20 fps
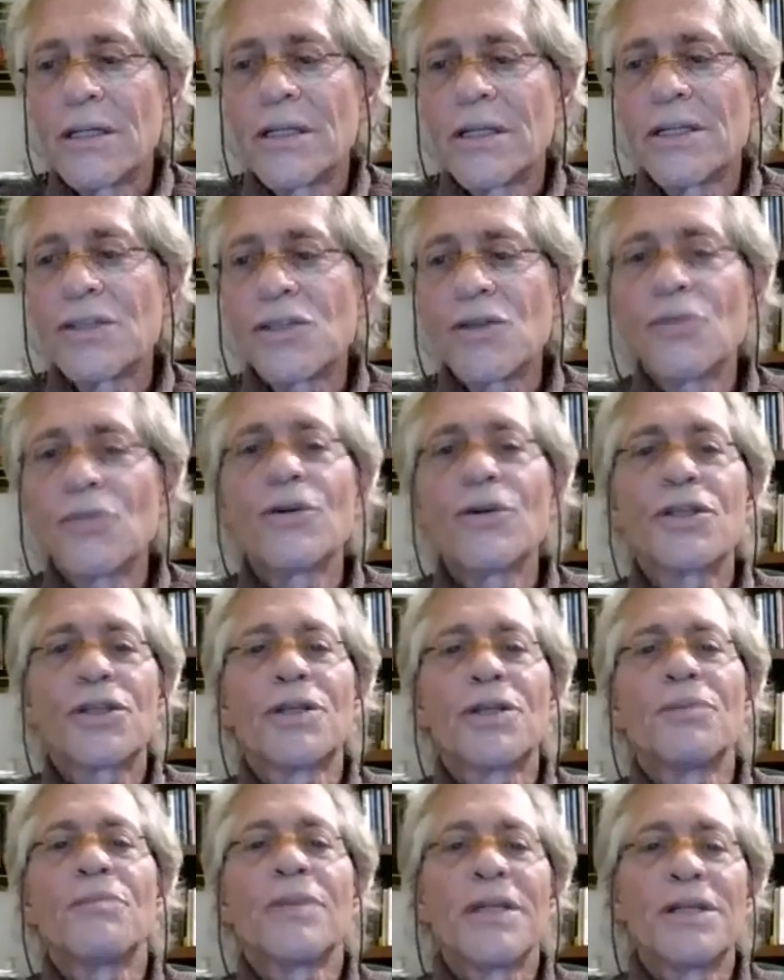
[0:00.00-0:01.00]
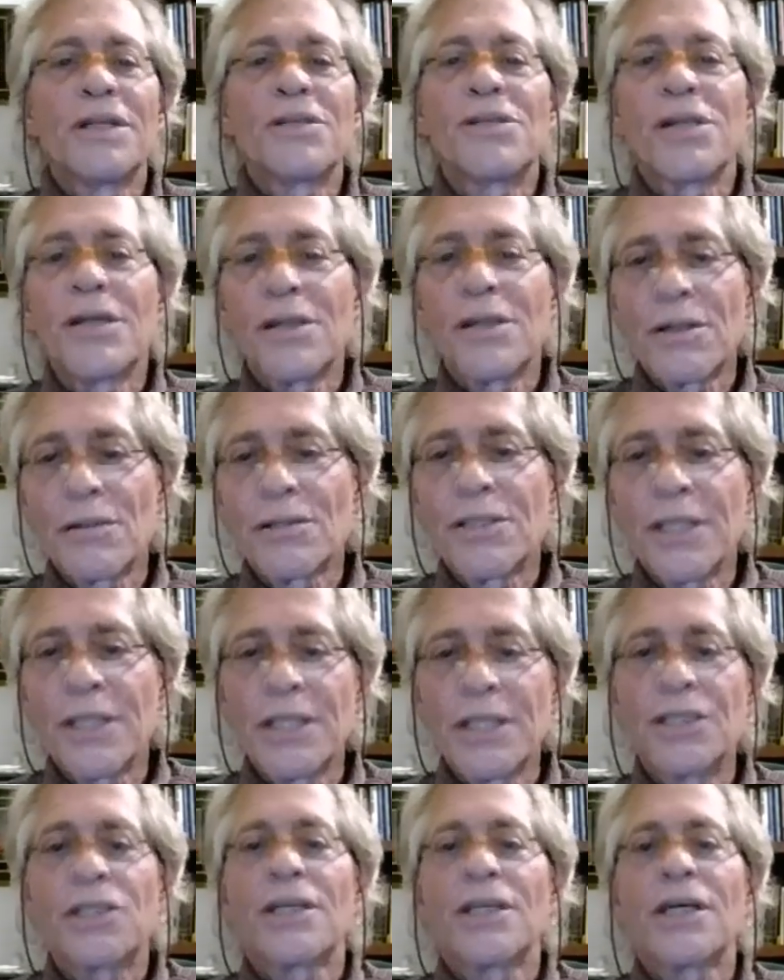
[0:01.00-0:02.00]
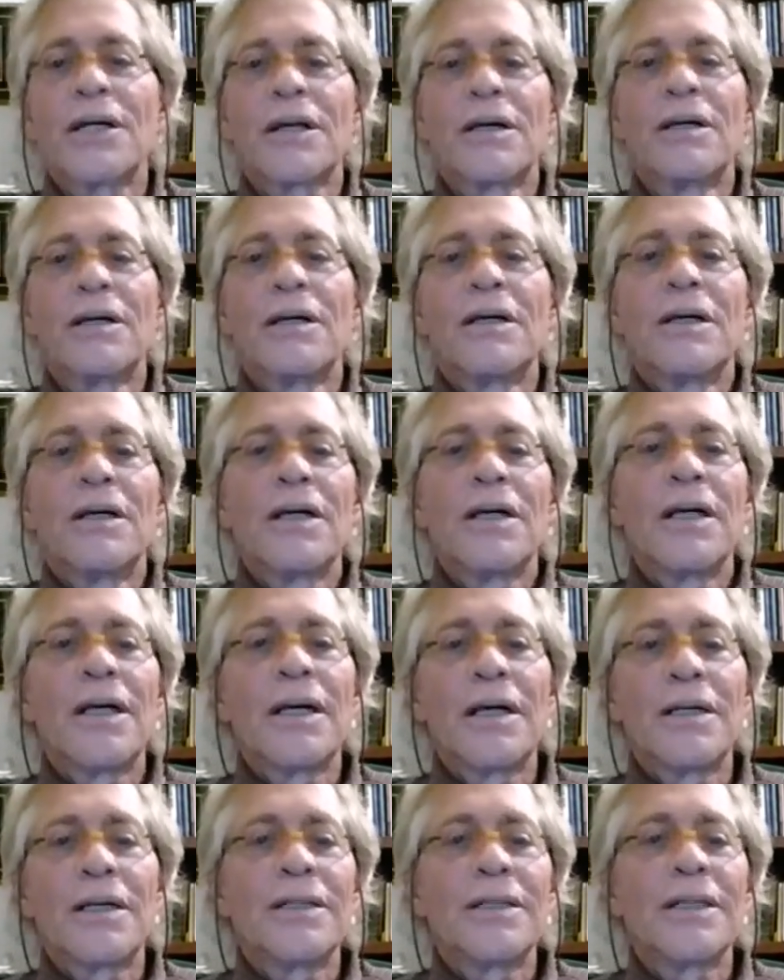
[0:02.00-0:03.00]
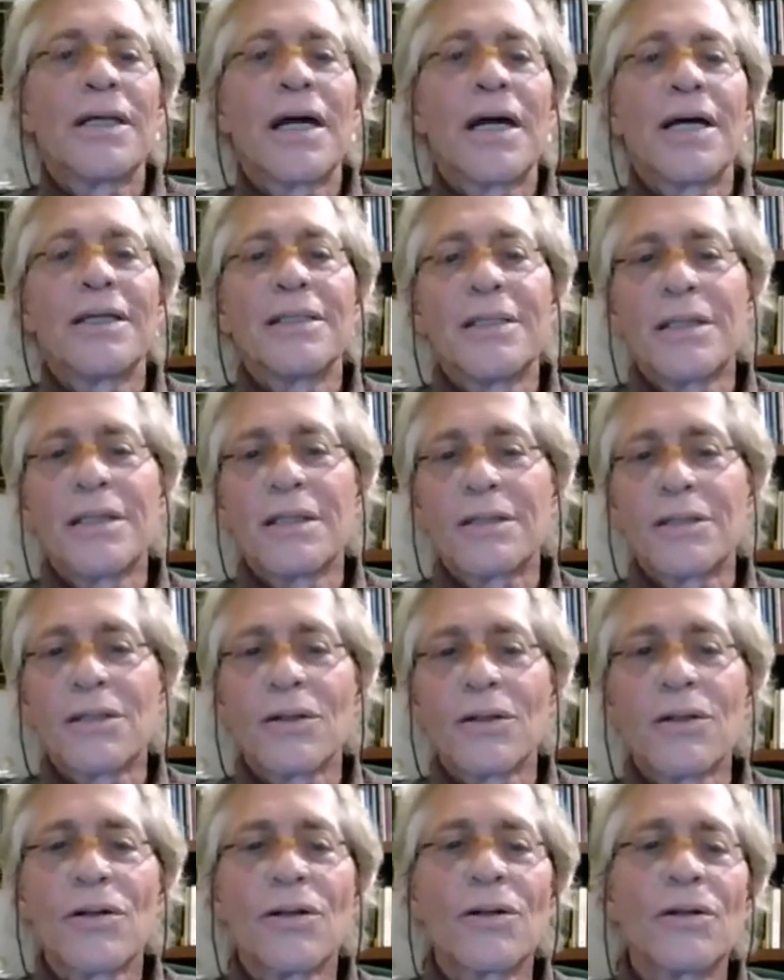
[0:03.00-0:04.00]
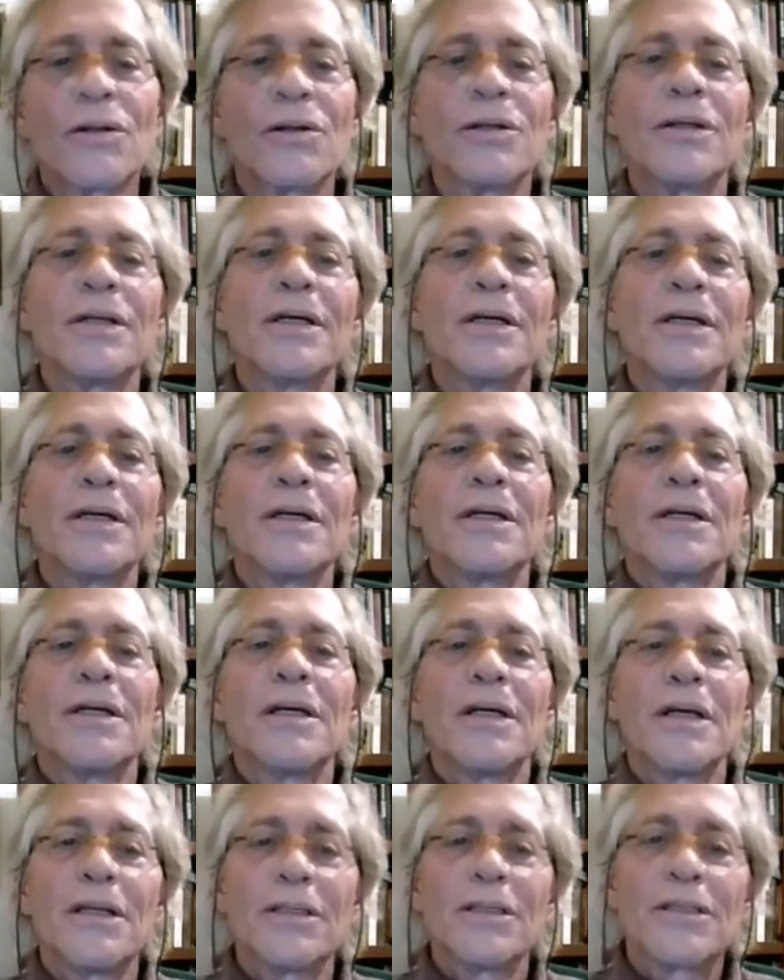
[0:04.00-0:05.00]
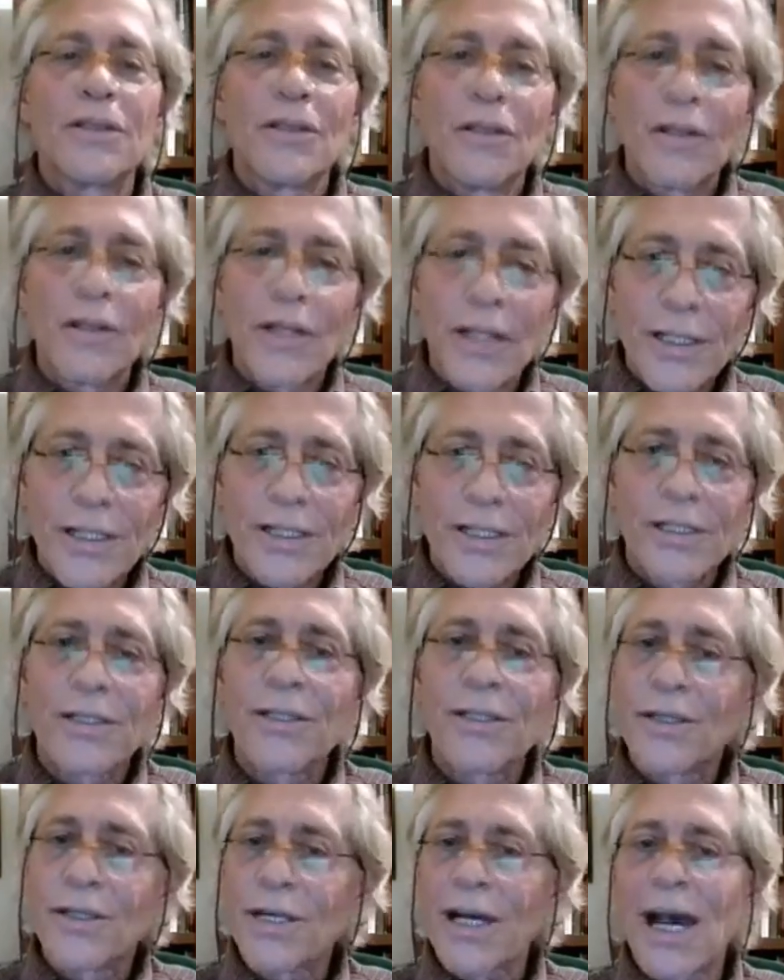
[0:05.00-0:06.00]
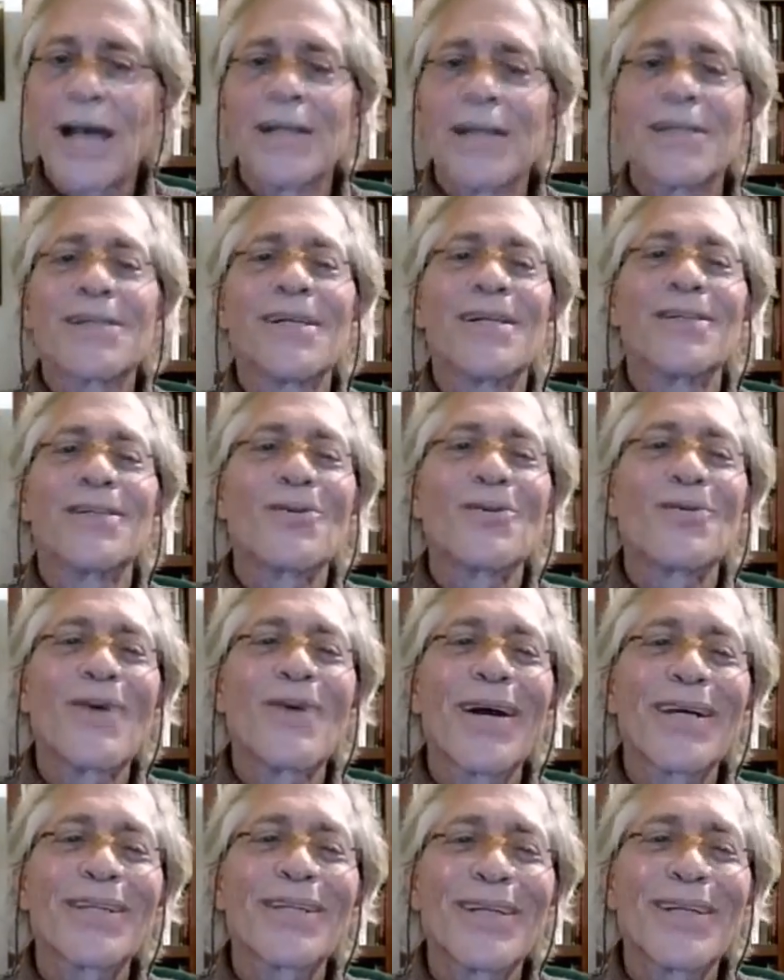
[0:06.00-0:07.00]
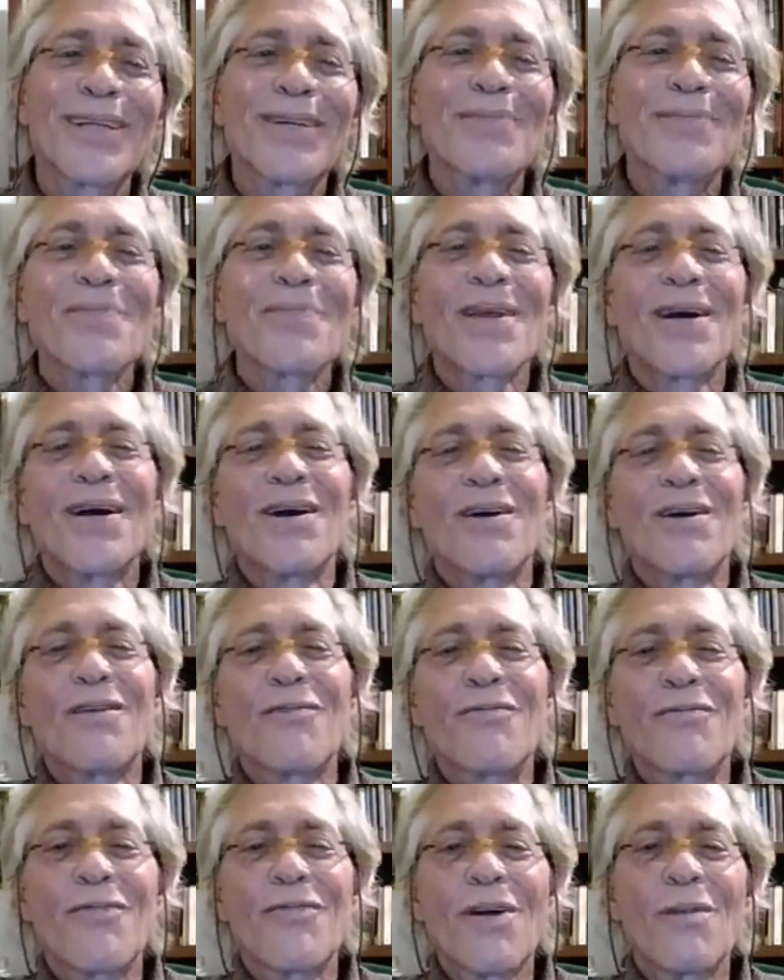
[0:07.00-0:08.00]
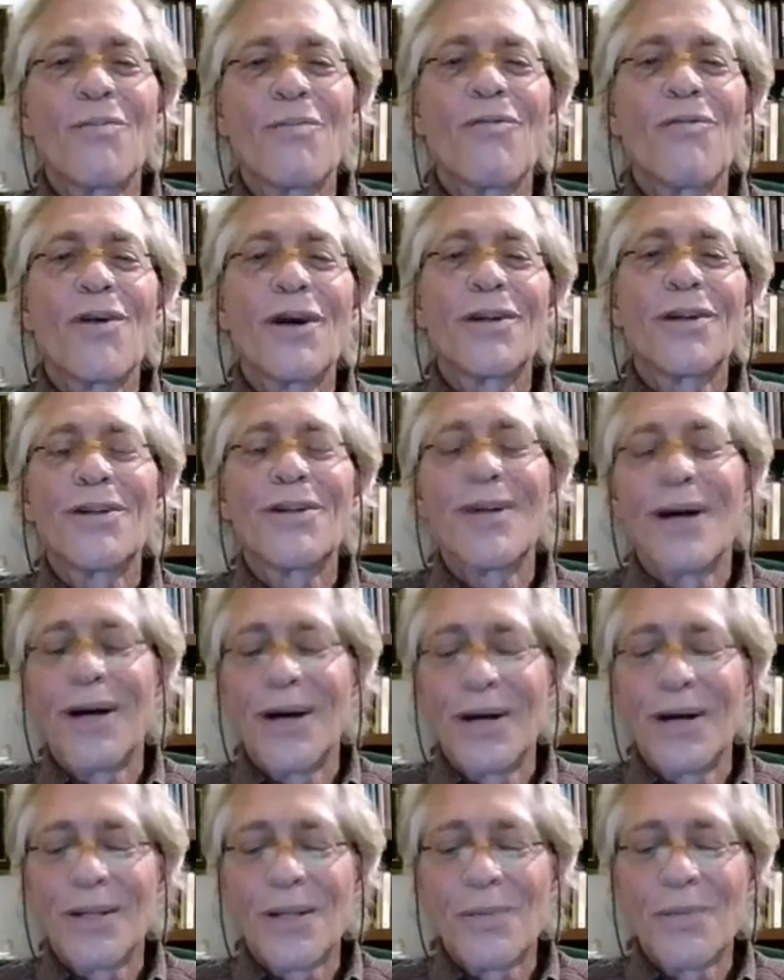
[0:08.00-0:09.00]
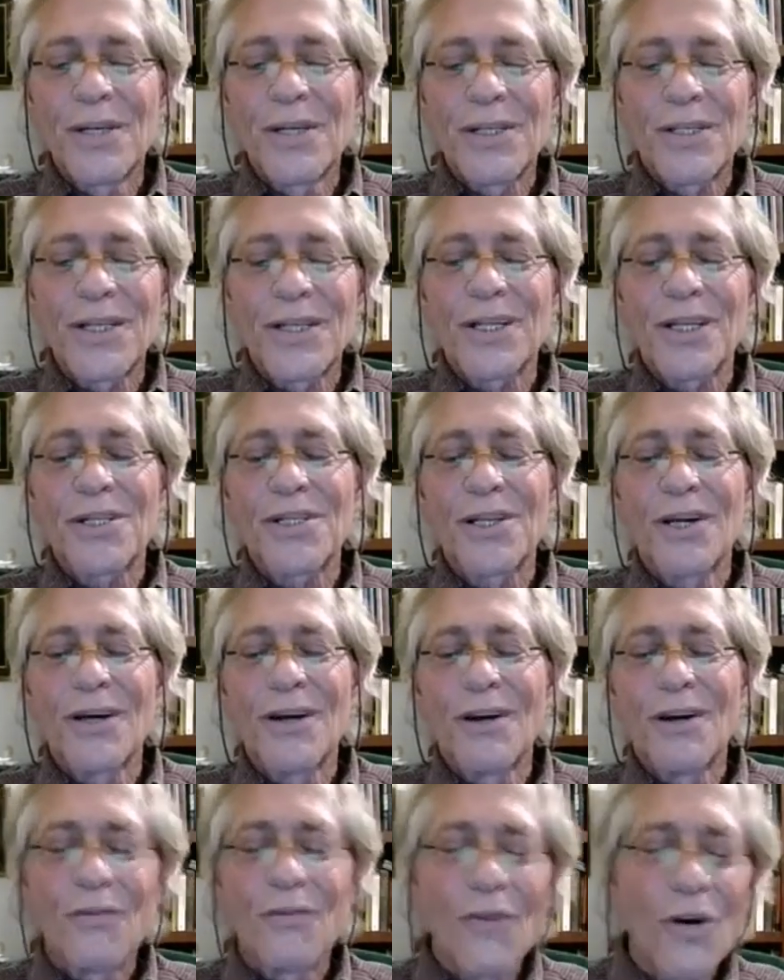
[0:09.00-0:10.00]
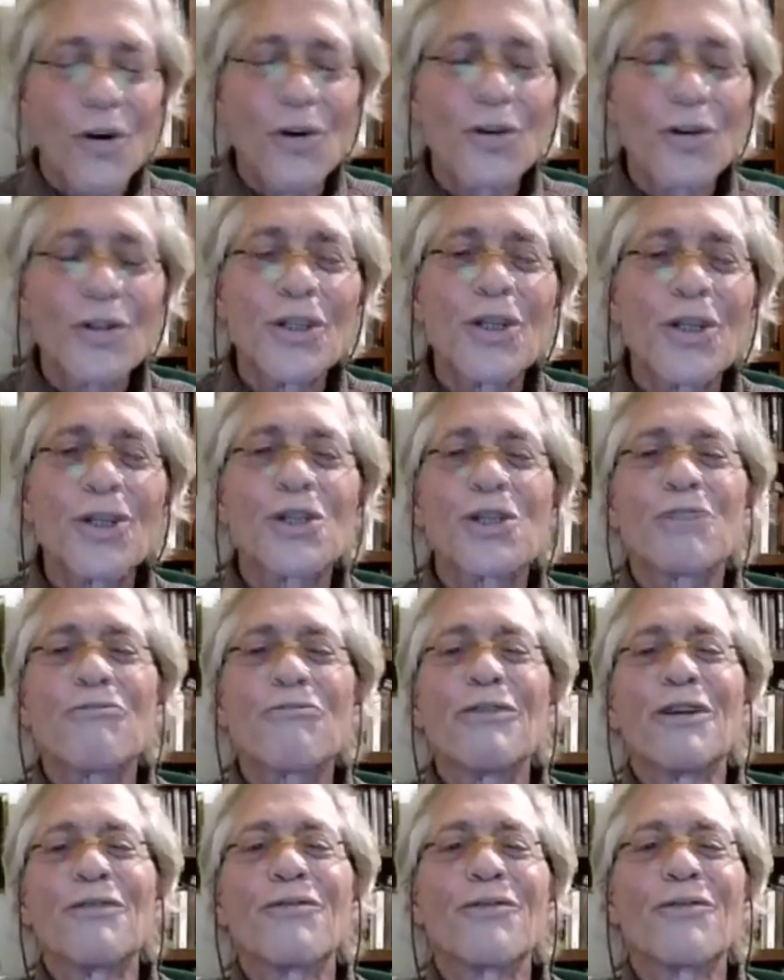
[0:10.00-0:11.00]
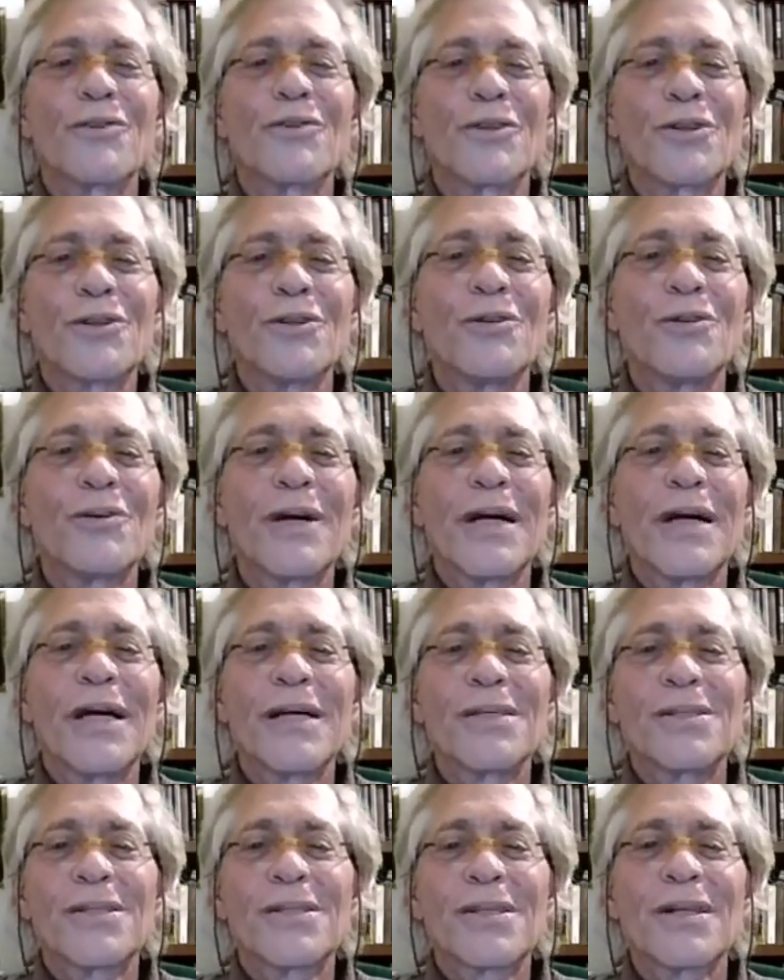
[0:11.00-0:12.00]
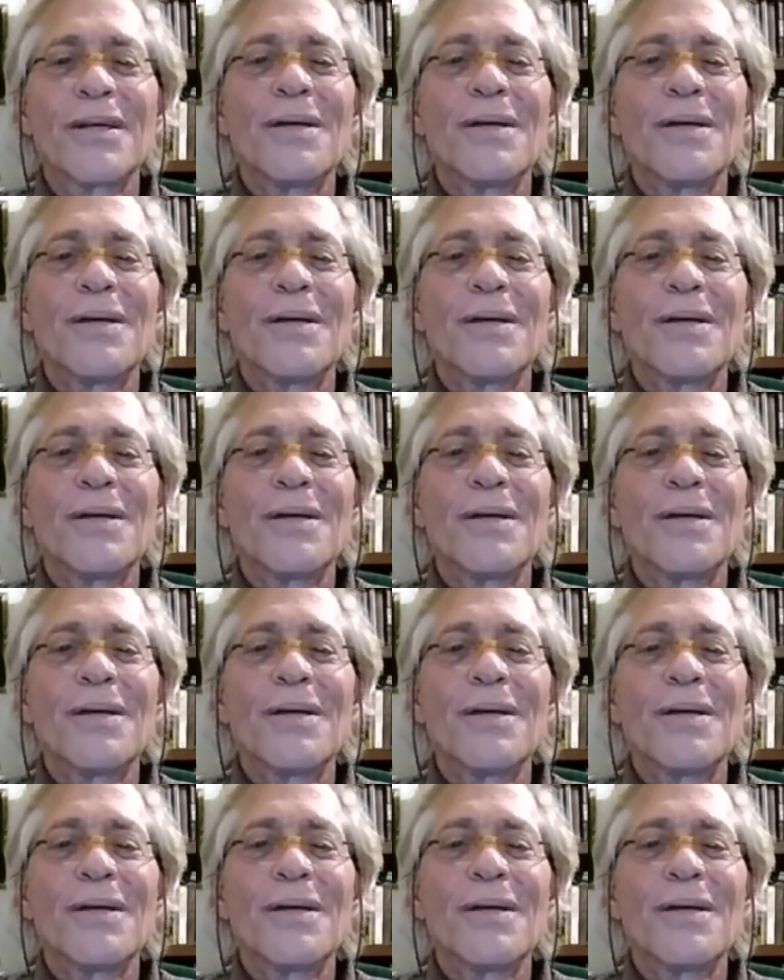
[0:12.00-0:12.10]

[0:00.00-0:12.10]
Intuition means inner teaching. And the idea to learn to listen to the guidance and direction from what the mystics of old used to refer to as